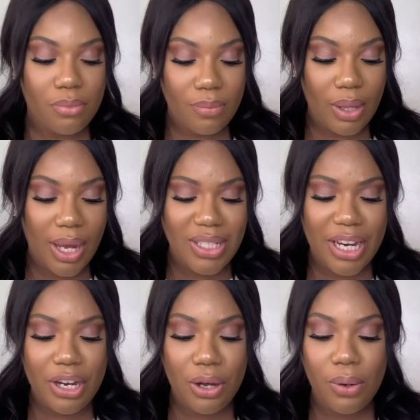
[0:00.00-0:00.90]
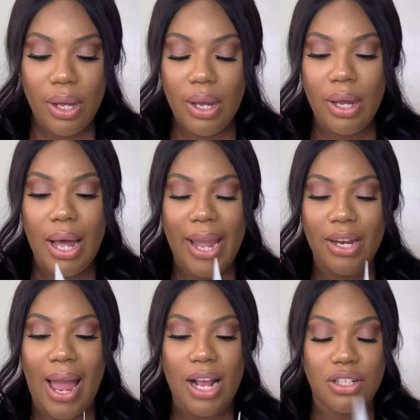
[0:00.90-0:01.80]
because I know I
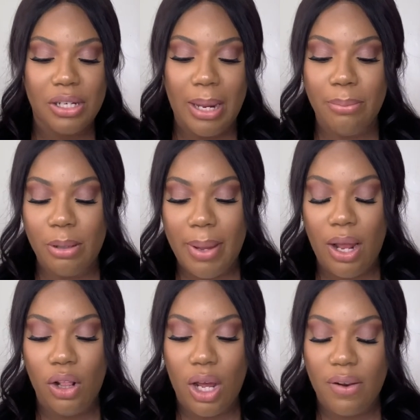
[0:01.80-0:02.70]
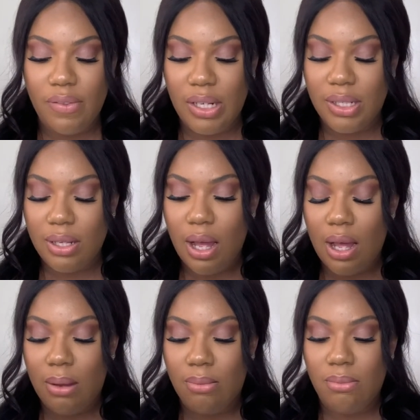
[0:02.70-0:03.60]
can actually implement a lot of these
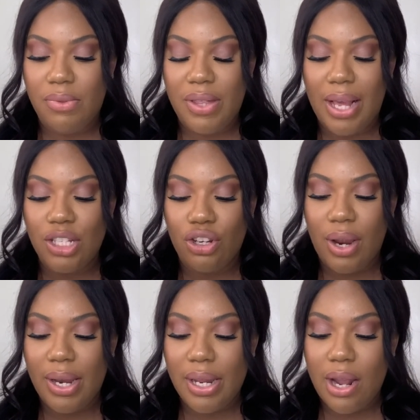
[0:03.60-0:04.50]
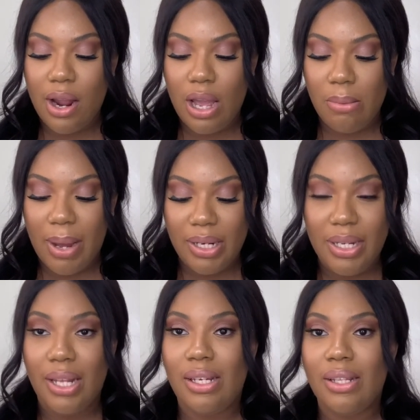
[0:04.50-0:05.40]
um, things that are in here in my
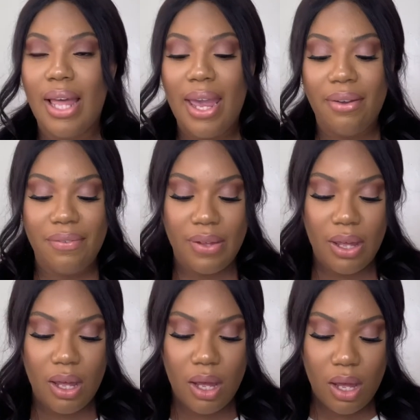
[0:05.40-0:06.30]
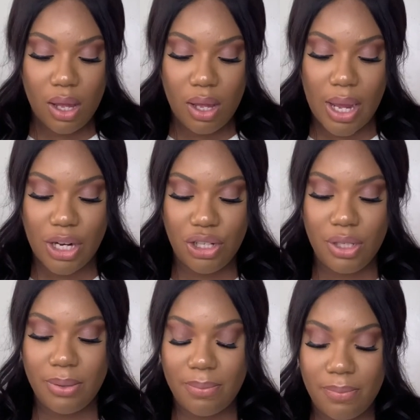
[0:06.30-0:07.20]
daily life. I
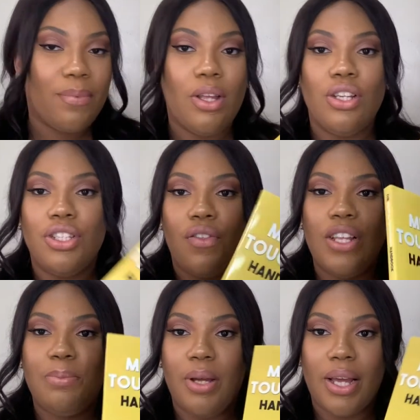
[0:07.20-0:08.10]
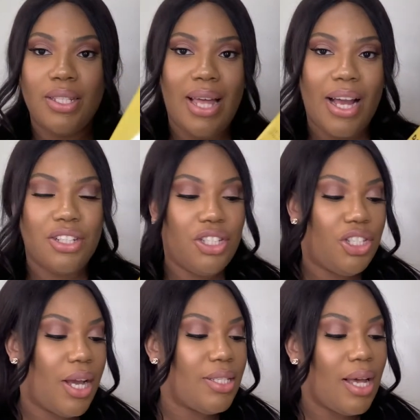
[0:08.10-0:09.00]
just so this book is actually
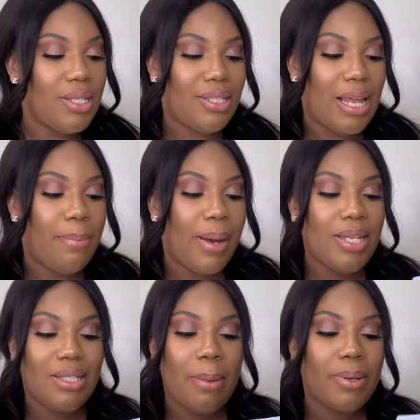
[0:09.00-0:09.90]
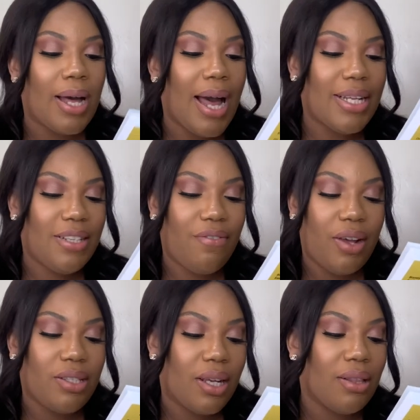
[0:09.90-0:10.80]
just a step-by-step -step guide to
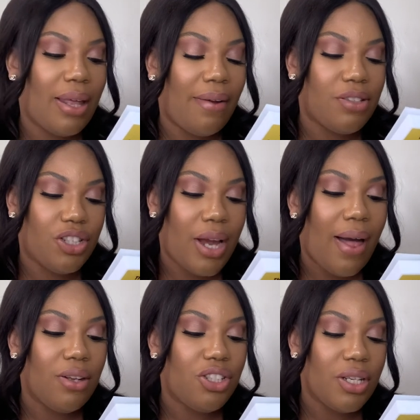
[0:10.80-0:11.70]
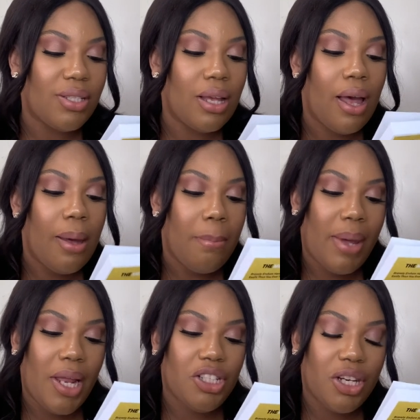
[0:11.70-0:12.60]
facing life's challenges,
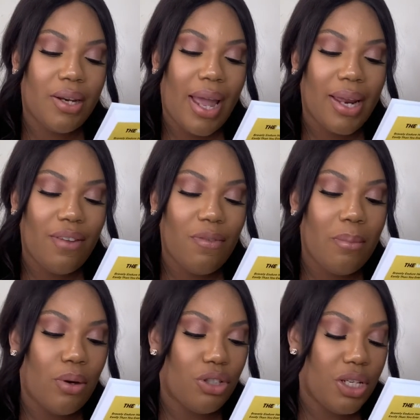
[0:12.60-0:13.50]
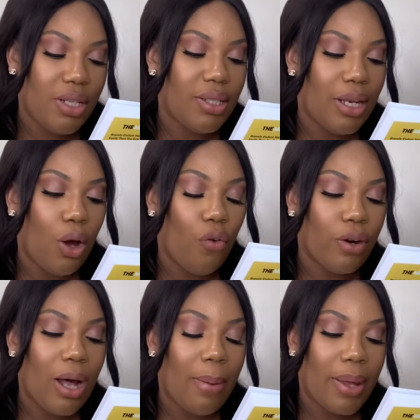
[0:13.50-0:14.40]
managing negative emotions, and
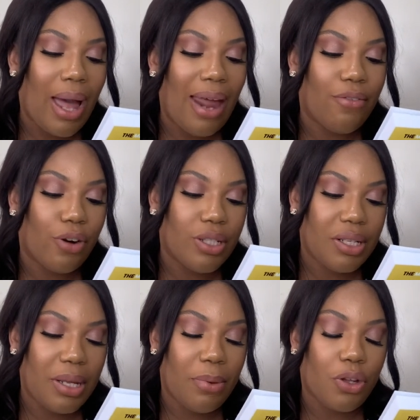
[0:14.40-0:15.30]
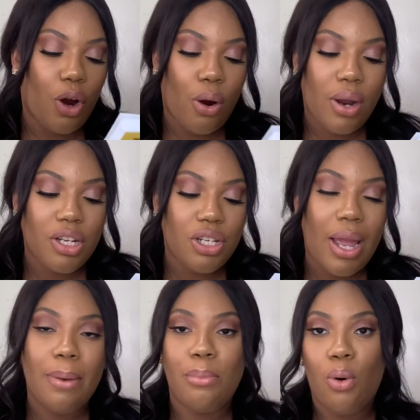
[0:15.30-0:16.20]
overcoming adversity with courage
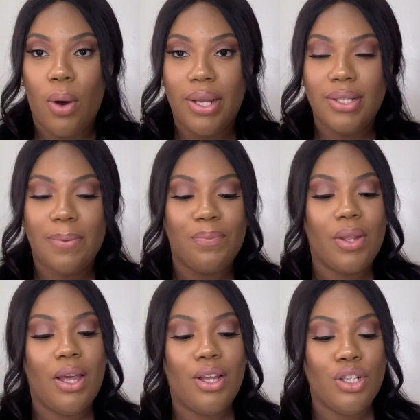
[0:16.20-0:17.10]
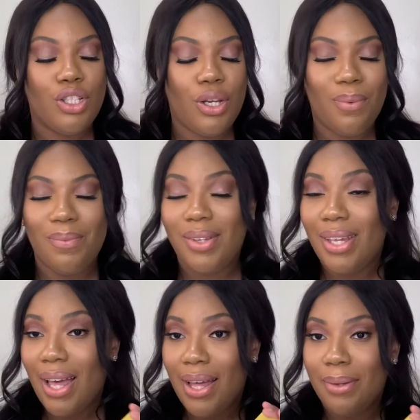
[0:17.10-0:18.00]
and poise. So
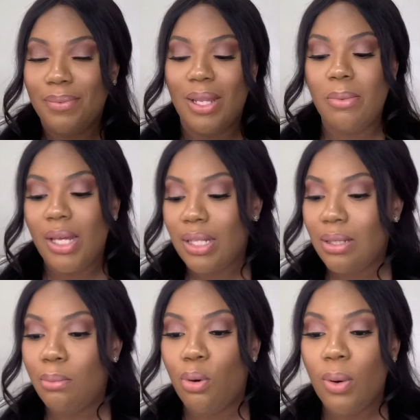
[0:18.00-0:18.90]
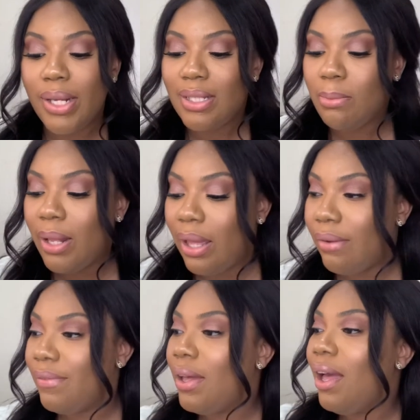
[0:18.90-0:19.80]
yeah, let me get some poise in my life.
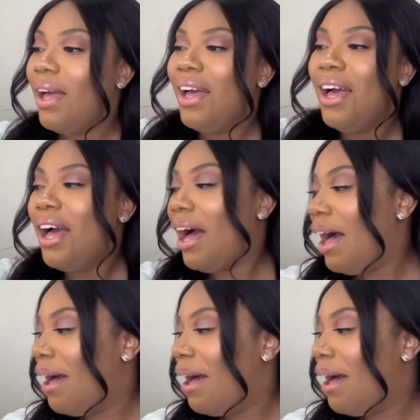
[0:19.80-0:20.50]
Um,